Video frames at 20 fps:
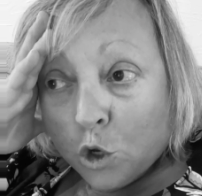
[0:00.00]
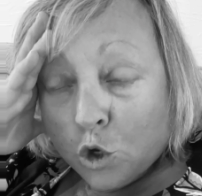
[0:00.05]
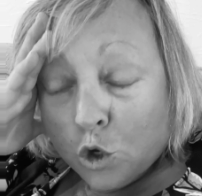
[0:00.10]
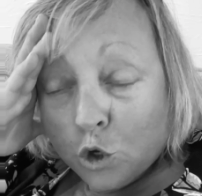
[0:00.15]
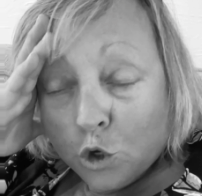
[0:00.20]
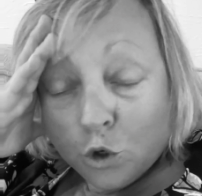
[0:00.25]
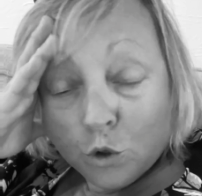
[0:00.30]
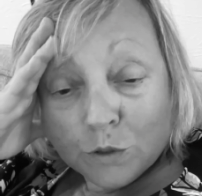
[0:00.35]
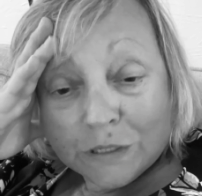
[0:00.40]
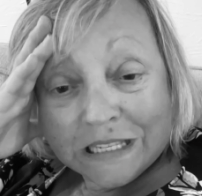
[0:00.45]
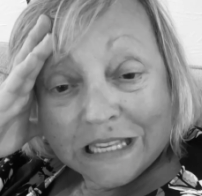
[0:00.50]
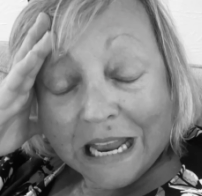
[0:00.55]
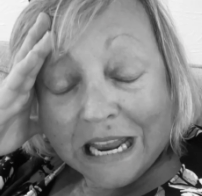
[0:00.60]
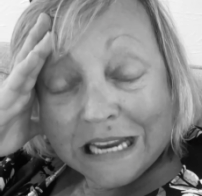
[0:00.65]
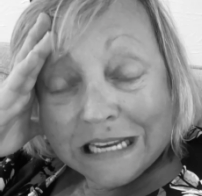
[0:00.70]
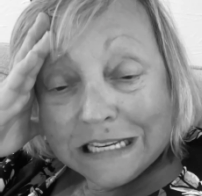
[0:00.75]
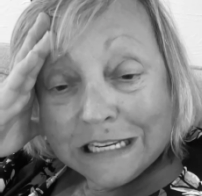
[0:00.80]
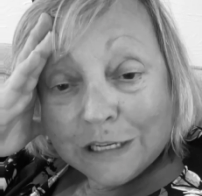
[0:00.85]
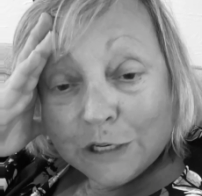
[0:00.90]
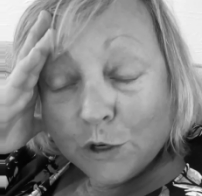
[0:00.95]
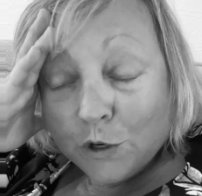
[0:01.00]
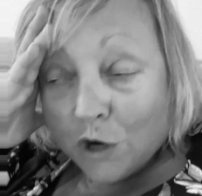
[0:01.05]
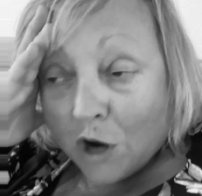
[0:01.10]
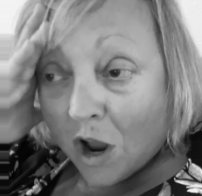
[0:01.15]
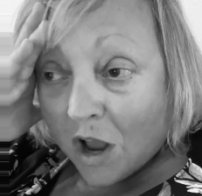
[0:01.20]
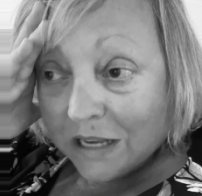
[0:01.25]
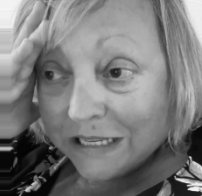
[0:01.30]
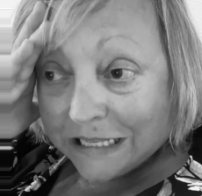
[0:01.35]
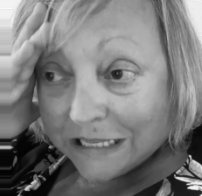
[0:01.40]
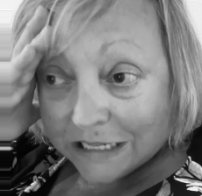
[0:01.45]
who Satan or
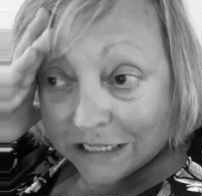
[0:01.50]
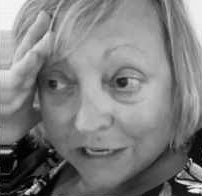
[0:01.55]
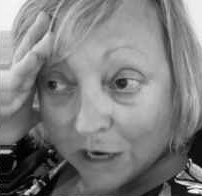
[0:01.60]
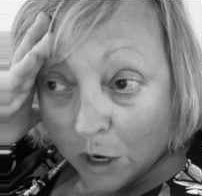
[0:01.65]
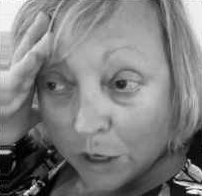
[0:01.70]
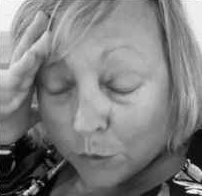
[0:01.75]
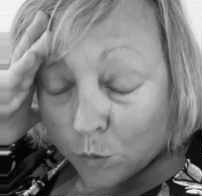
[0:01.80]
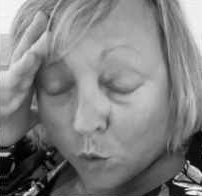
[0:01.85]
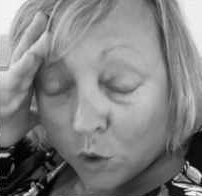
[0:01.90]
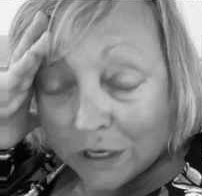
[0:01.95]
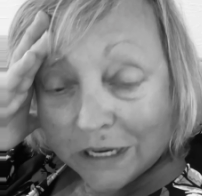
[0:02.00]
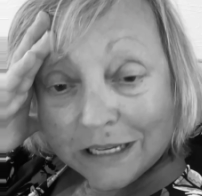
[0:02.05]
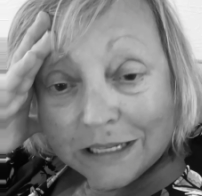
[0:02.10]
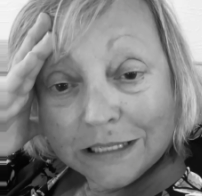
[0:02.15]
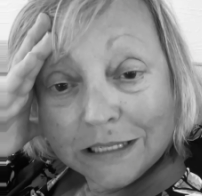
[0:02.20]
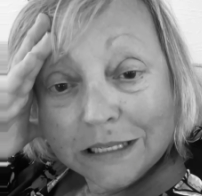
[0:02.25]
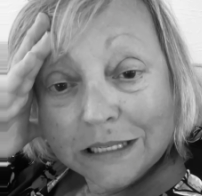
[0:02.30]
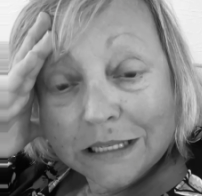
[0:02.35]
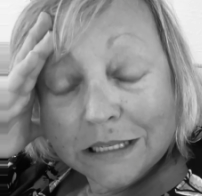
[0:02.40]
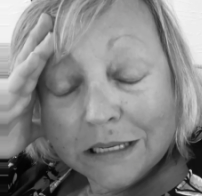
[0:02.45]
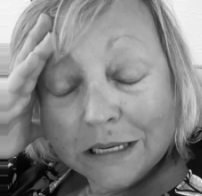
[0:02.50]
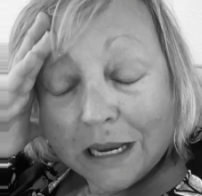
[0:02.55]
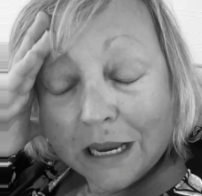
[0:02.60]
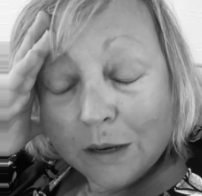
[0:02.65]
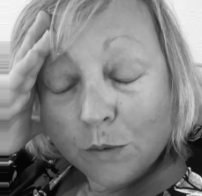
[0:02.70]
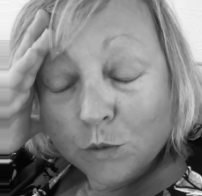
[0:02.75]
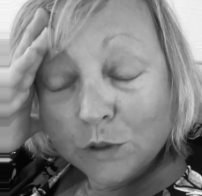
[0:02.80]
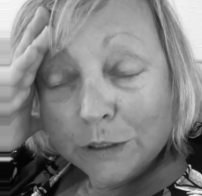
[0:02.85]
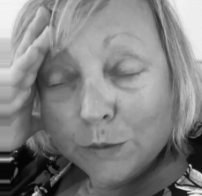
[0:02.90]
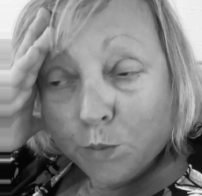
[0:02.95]
Hasatan was
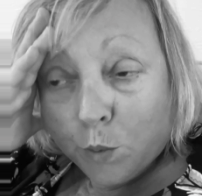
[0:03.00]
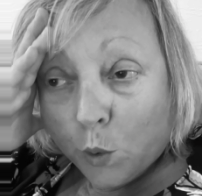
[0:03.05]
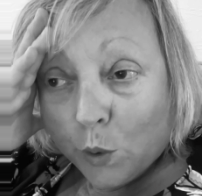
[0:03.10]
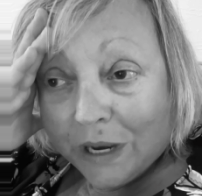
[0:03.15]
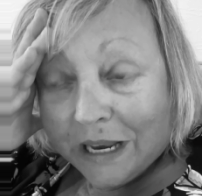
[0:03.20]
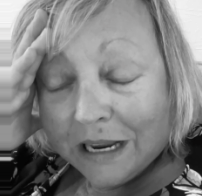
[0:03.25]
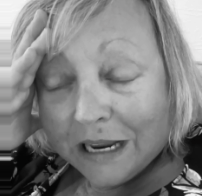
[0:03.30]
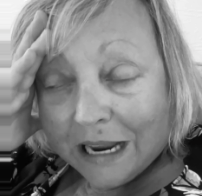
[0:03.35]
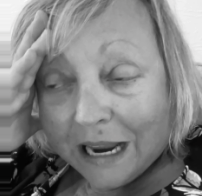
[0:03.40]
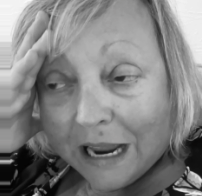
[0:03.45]
and was pointing